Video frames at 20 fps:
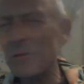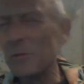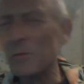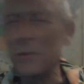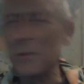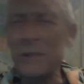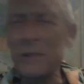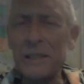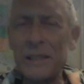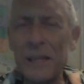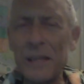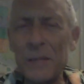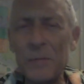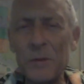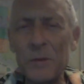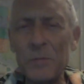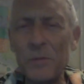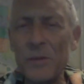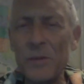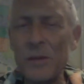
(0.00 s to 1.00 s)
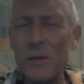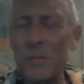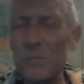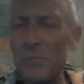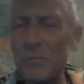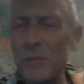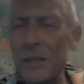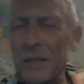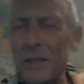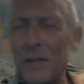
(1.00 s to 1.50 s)
really came up with a
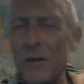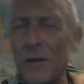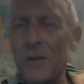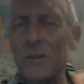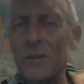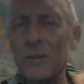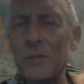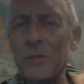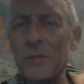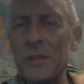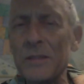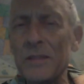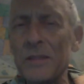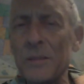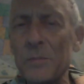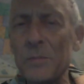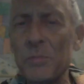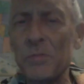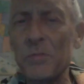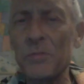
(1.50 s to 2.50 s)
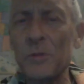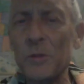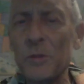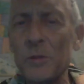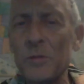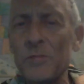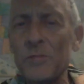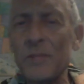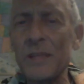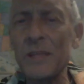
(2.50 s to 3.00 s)
big argument that
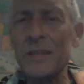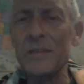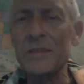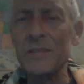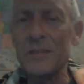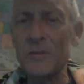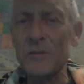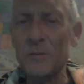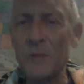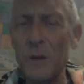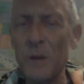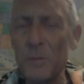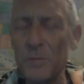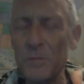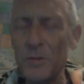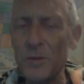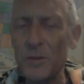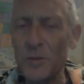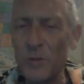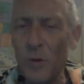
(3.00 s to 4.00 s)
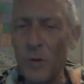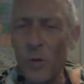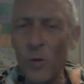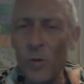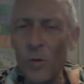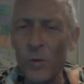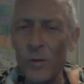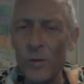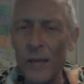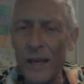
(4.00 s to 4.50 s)
proved that Trump
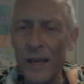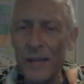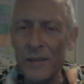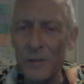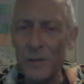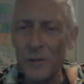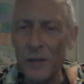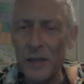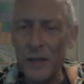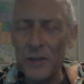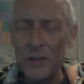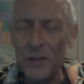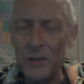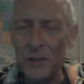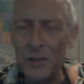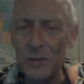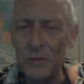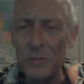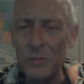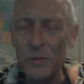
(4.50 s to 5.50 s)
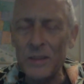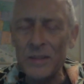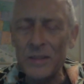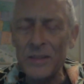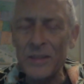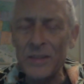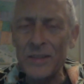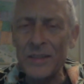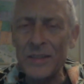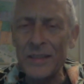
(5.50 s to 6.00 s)
stole that election in
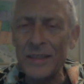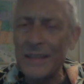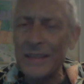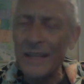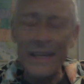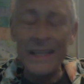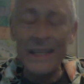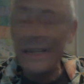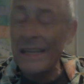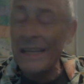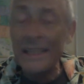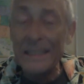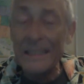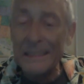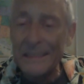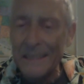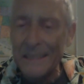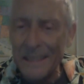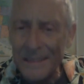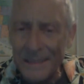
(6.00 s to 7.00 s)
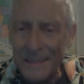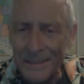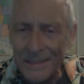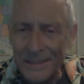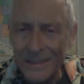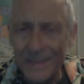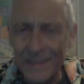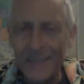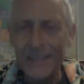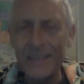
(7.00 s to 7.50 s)
2016, and he
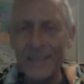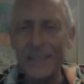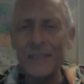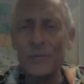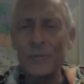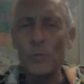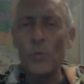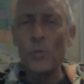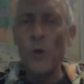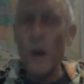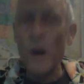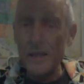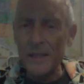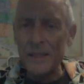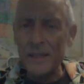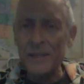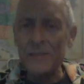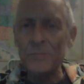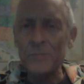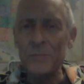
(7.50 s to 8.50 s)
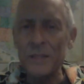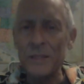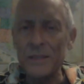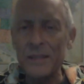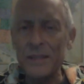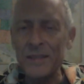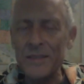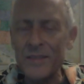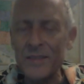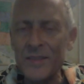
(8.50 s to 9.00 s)
didn't. He won it
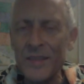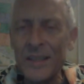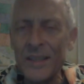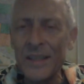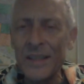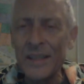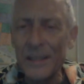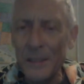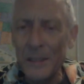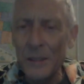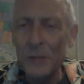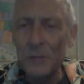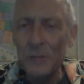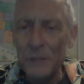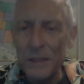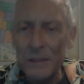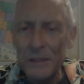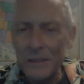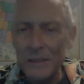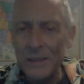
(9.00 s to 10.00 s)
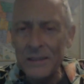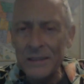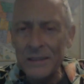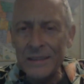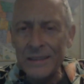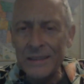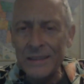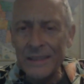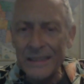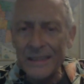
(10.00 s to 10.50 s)
because Hillary
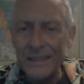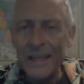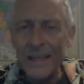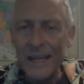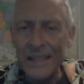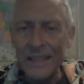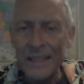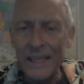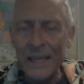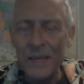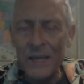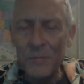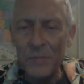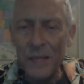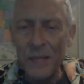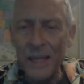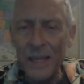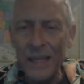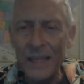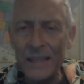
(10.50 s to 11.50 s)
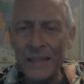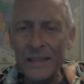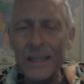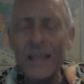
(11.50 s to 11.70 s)
Clinton did not campaign